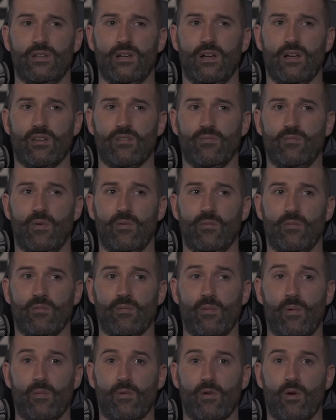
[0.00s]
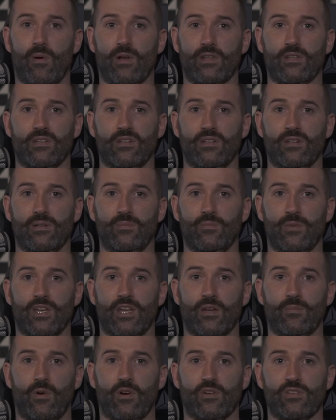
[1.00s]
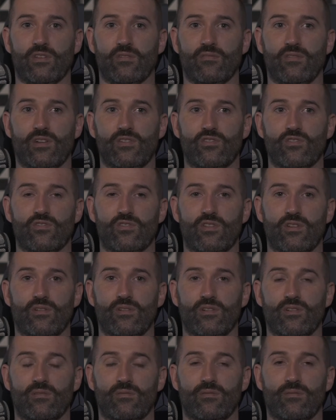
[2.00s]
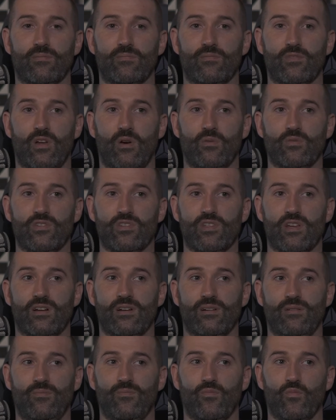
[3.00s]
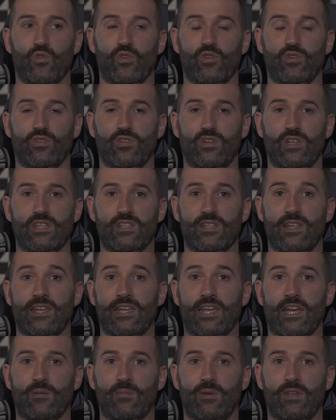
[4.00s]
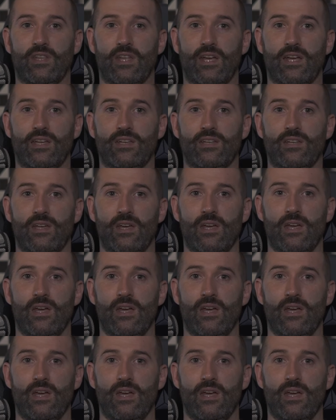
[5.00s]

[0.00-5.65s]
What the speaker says: I can remember when we go back to my kickboxing adventures, the coaches there could easily kick me in the head.